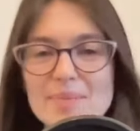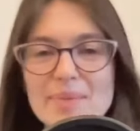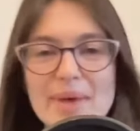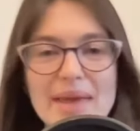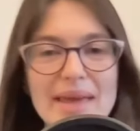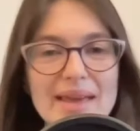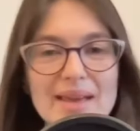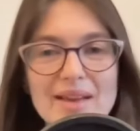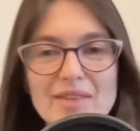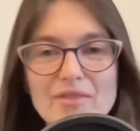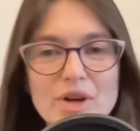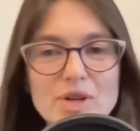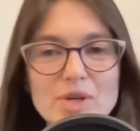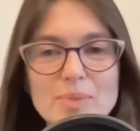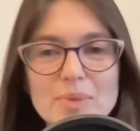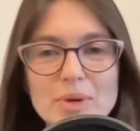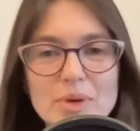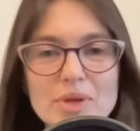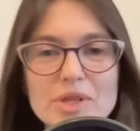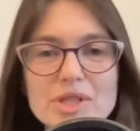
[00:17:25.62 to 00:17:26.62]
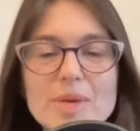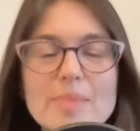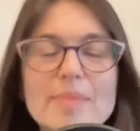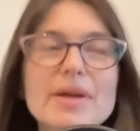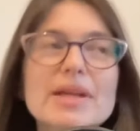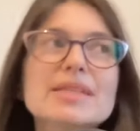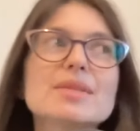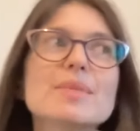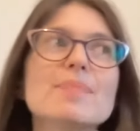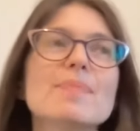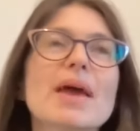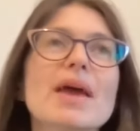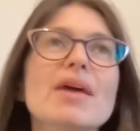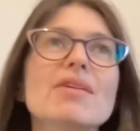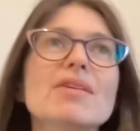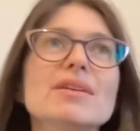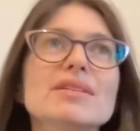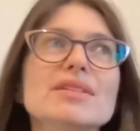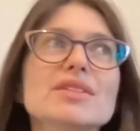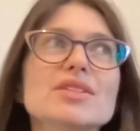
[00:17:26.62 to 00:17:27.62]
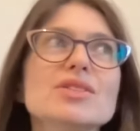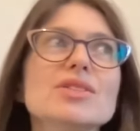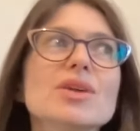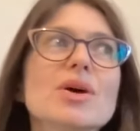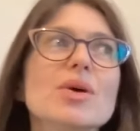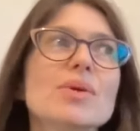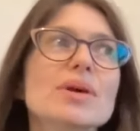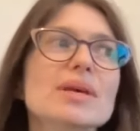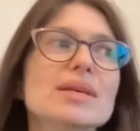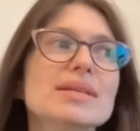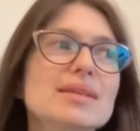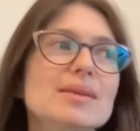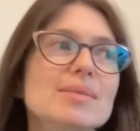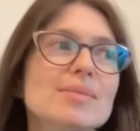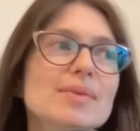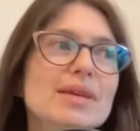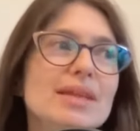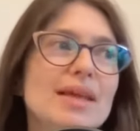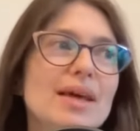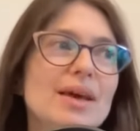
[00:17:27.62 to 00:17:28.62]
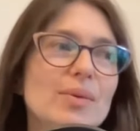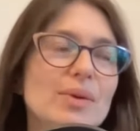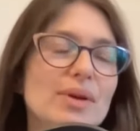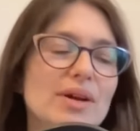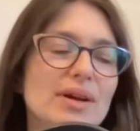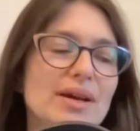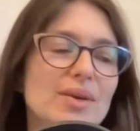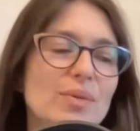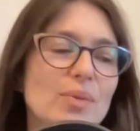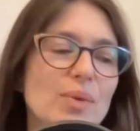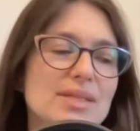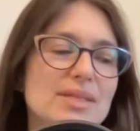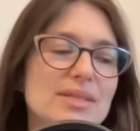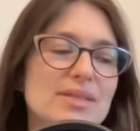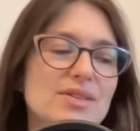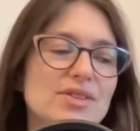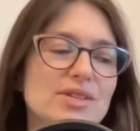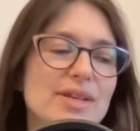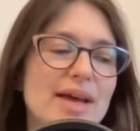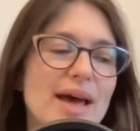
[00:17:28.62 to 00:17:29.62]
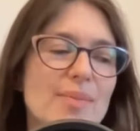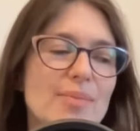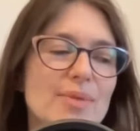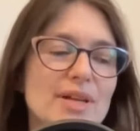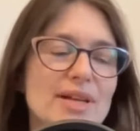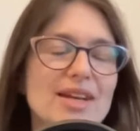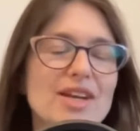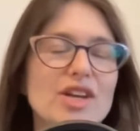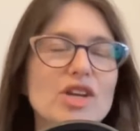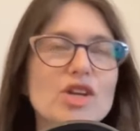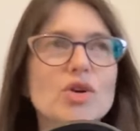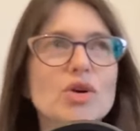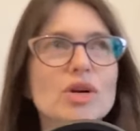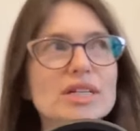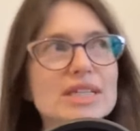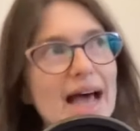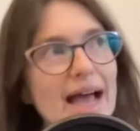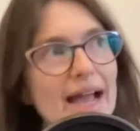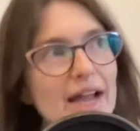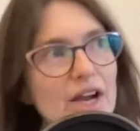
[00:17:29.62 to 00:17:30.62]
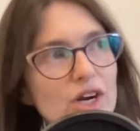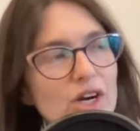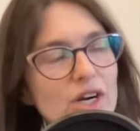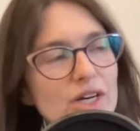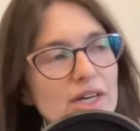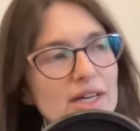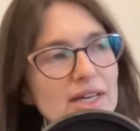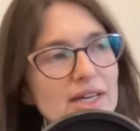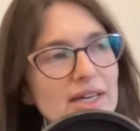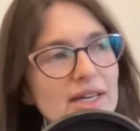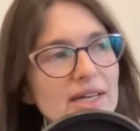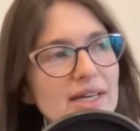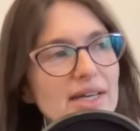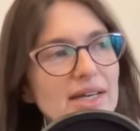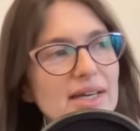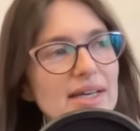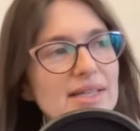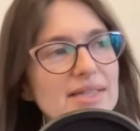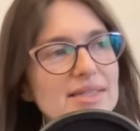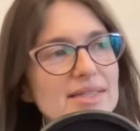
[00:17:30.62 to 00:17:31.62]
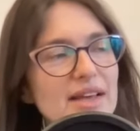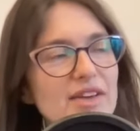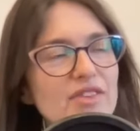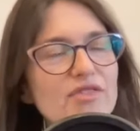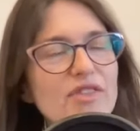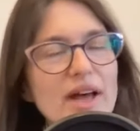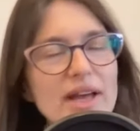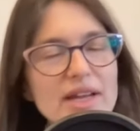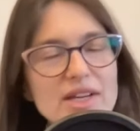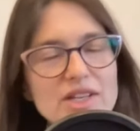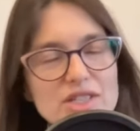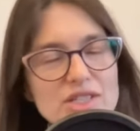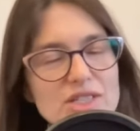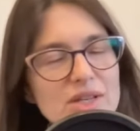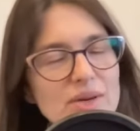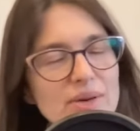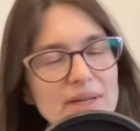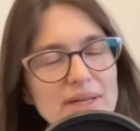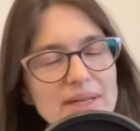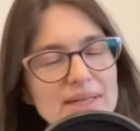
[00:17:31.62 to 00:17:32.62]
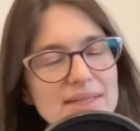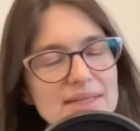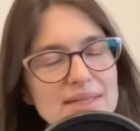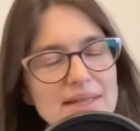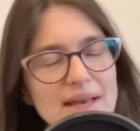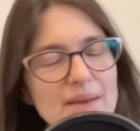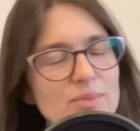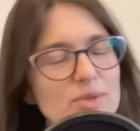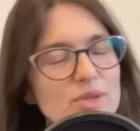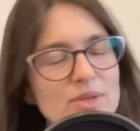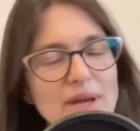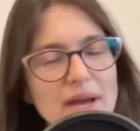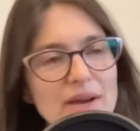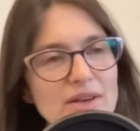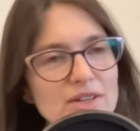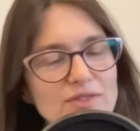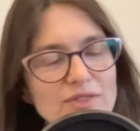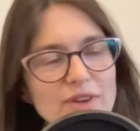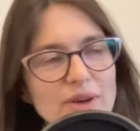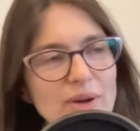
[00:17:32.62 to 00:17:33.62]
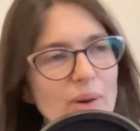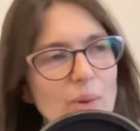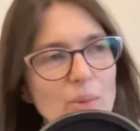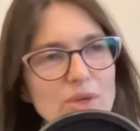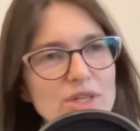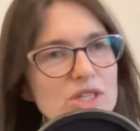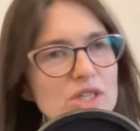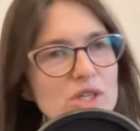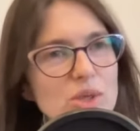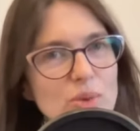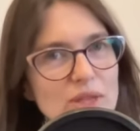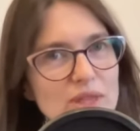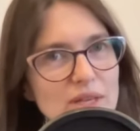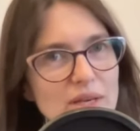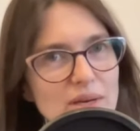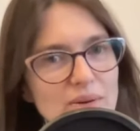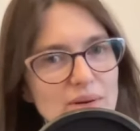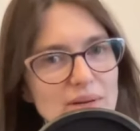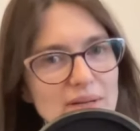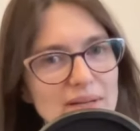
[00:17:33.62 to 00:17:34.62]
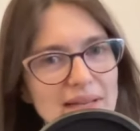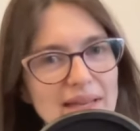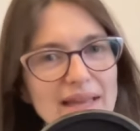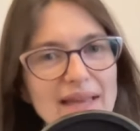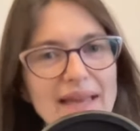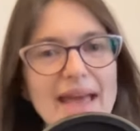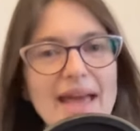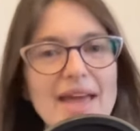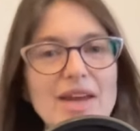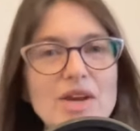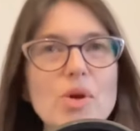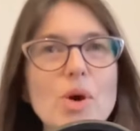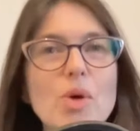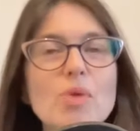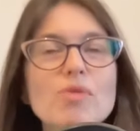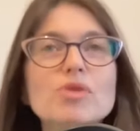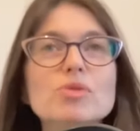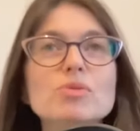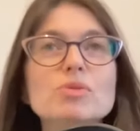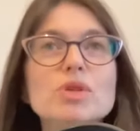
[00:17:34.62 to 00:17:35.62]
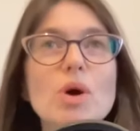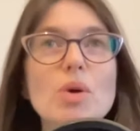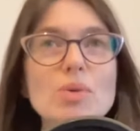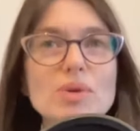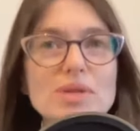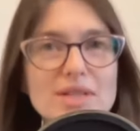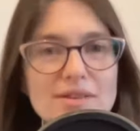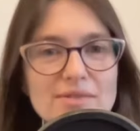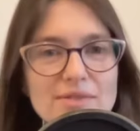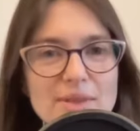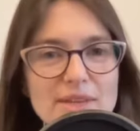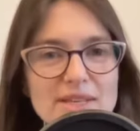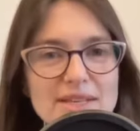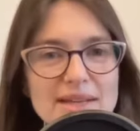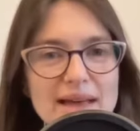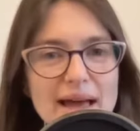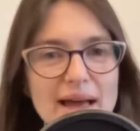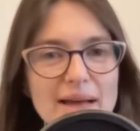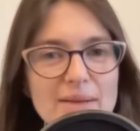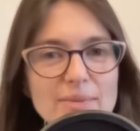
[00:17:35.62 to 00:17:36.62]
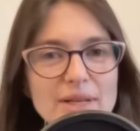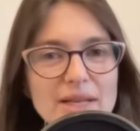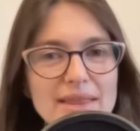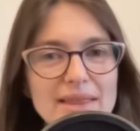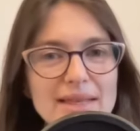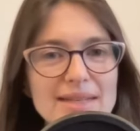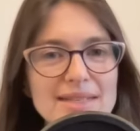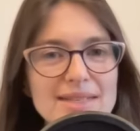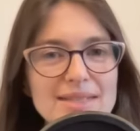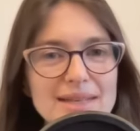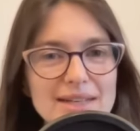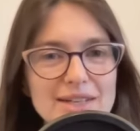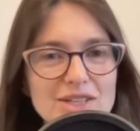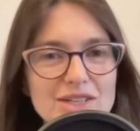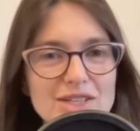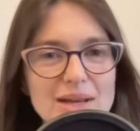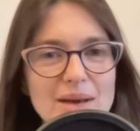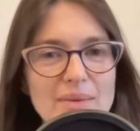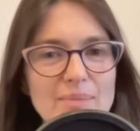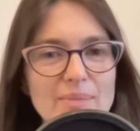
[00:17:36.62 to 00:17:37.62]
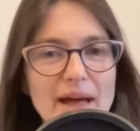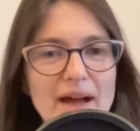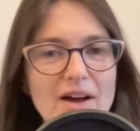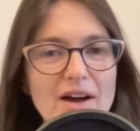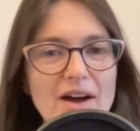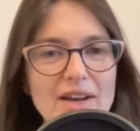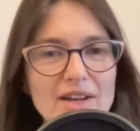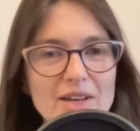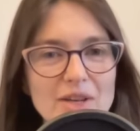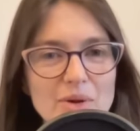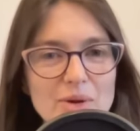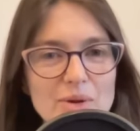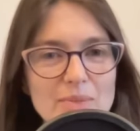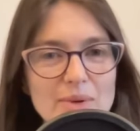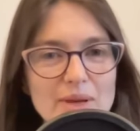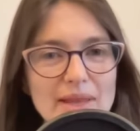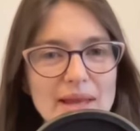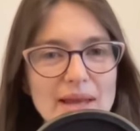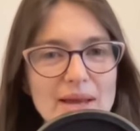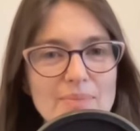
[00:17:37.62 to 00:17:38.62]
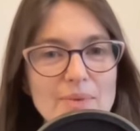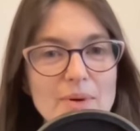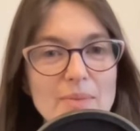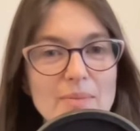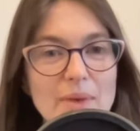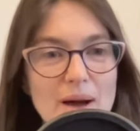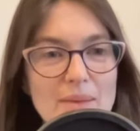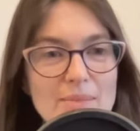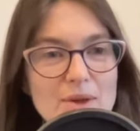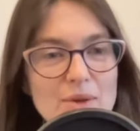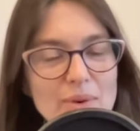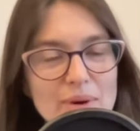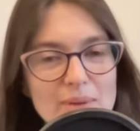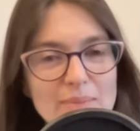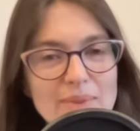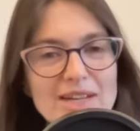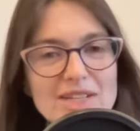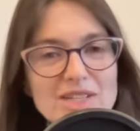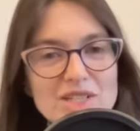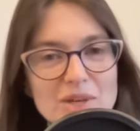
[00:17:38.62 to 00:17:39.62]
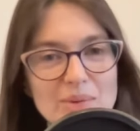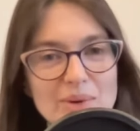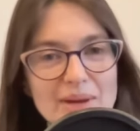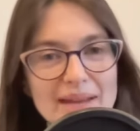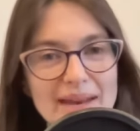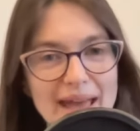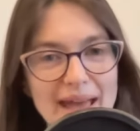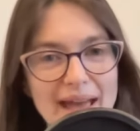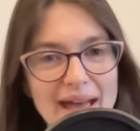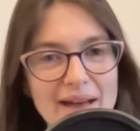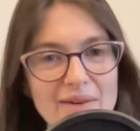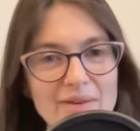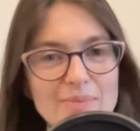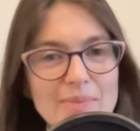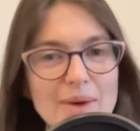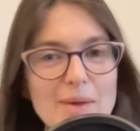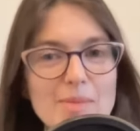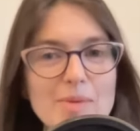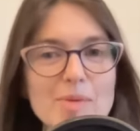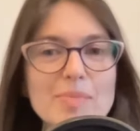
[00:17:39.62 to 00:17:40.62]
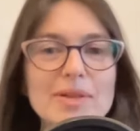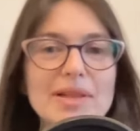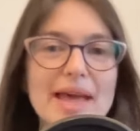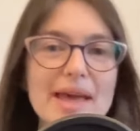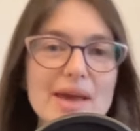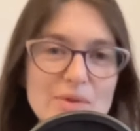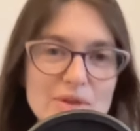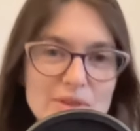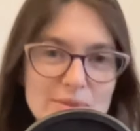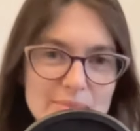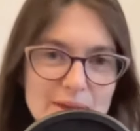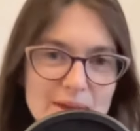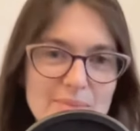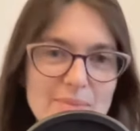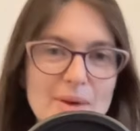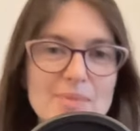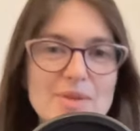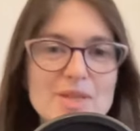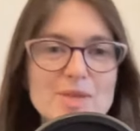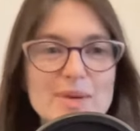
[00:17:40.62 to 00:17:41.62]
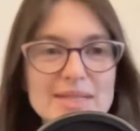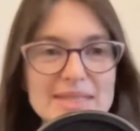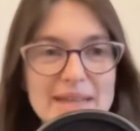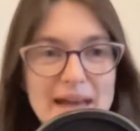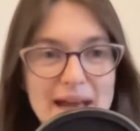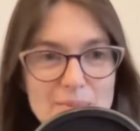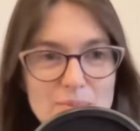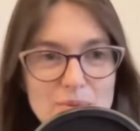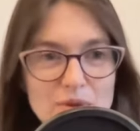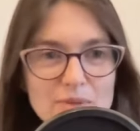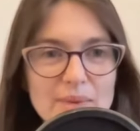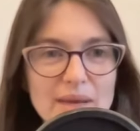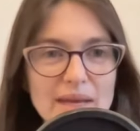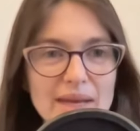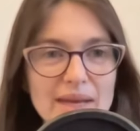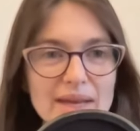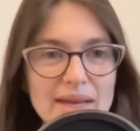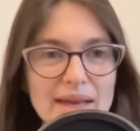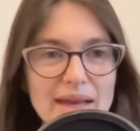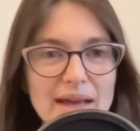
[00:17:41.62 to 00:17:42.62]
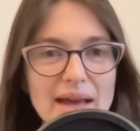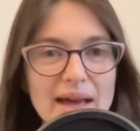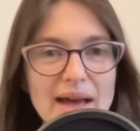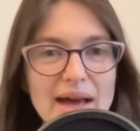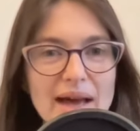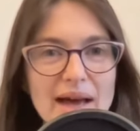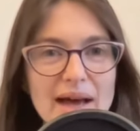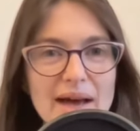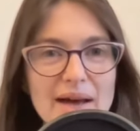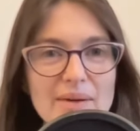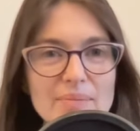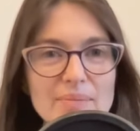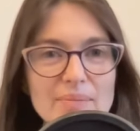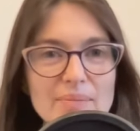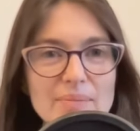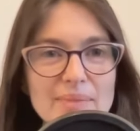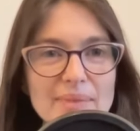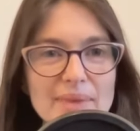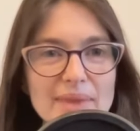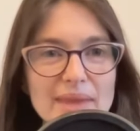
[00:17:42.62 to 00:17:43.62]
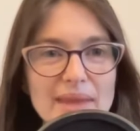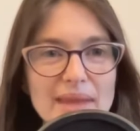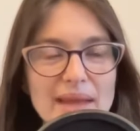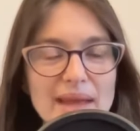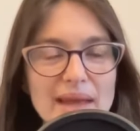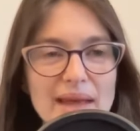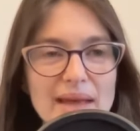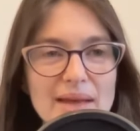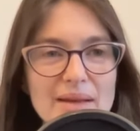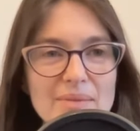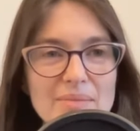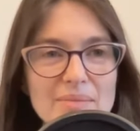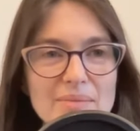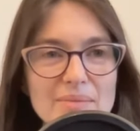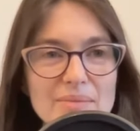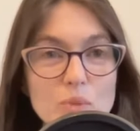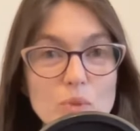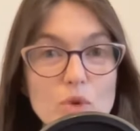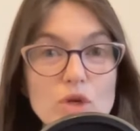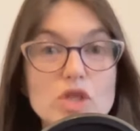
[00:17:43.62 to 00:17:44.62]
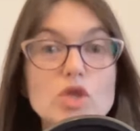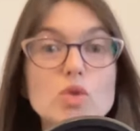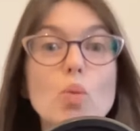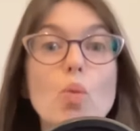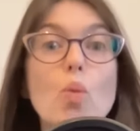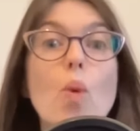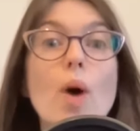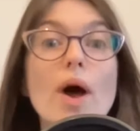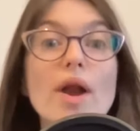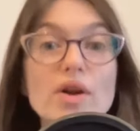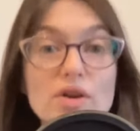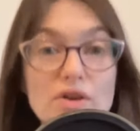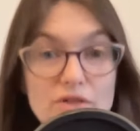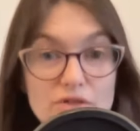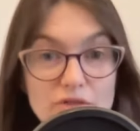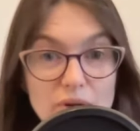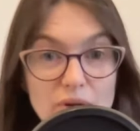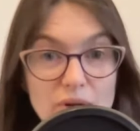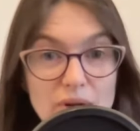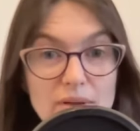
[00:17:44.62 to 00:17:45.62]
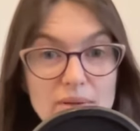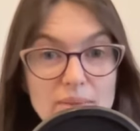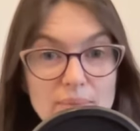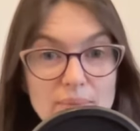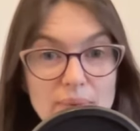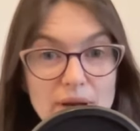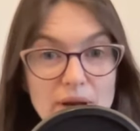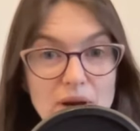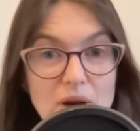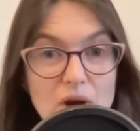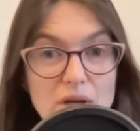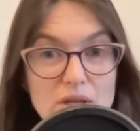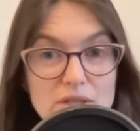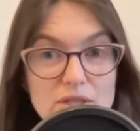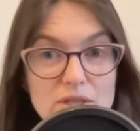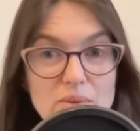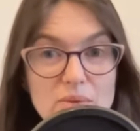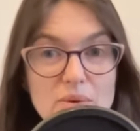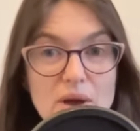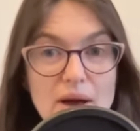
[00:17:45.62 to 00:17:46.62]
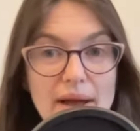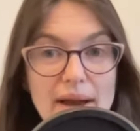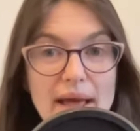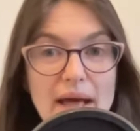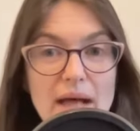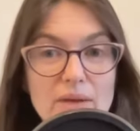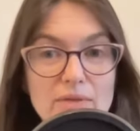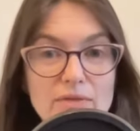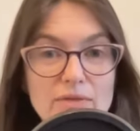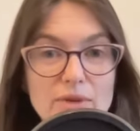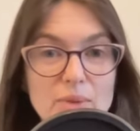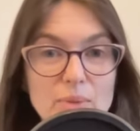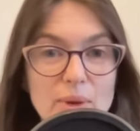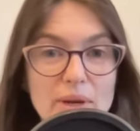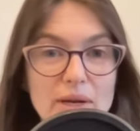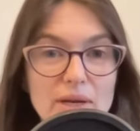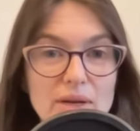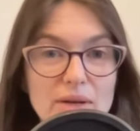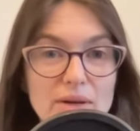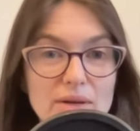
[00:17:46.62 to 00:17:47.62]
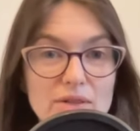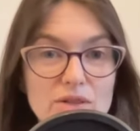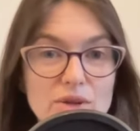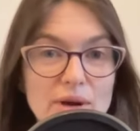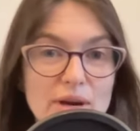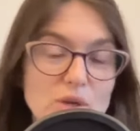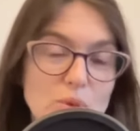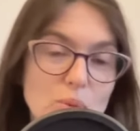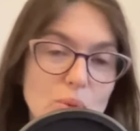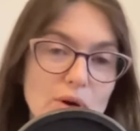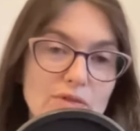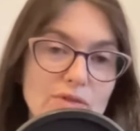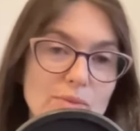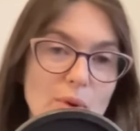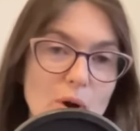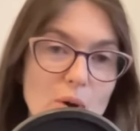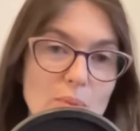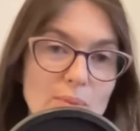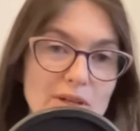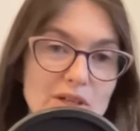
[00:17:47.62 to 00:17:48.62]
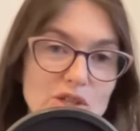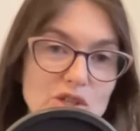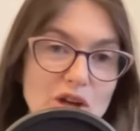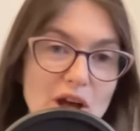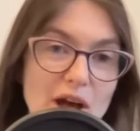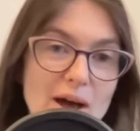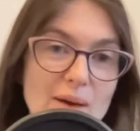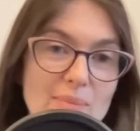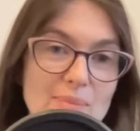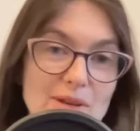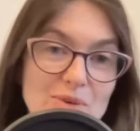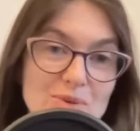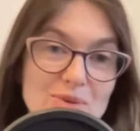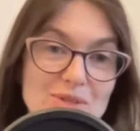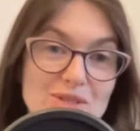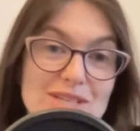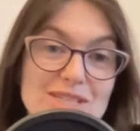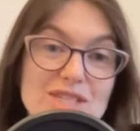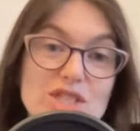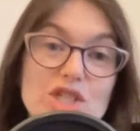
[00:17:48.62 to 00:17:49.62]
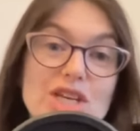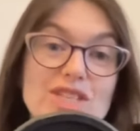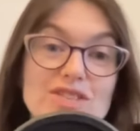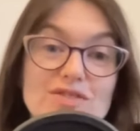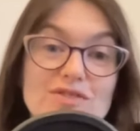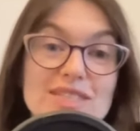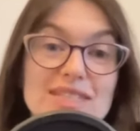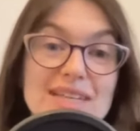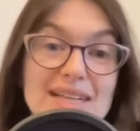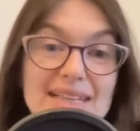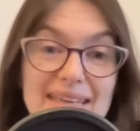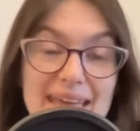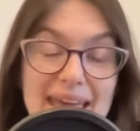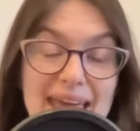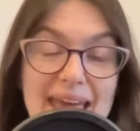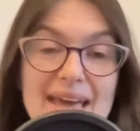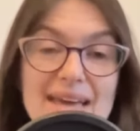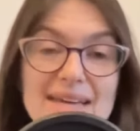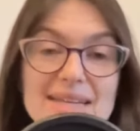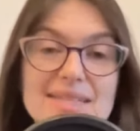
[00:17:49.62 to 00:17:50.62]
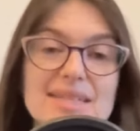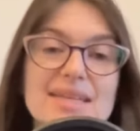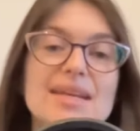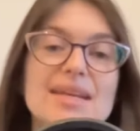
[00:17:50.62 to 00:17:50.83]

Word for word: making of entrepreneurship. And as a parent, it's so easy to be like when your kid wants your tablet and you're tired, it's like, fine, just do it because I'm too tired to figure out what to do with you. And you know, if you don't give them the tablet, then it's going to just come back on you to be like, but mommy, what am I doing now? Mommy, exactly. play with me. Mommy, spend time with me. Um, um, which is wonderful, but also not helpful when you're trying to work from home at a job and you just just physically can't